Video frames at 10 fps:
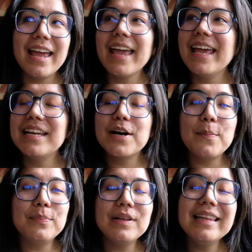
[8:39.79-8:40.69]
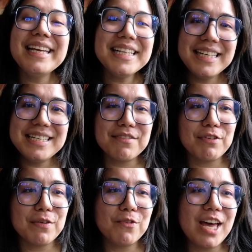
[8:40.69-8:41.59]
in completely
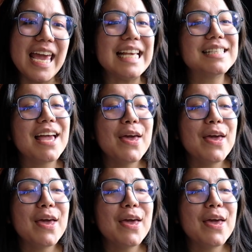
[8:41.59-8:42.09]
different ways.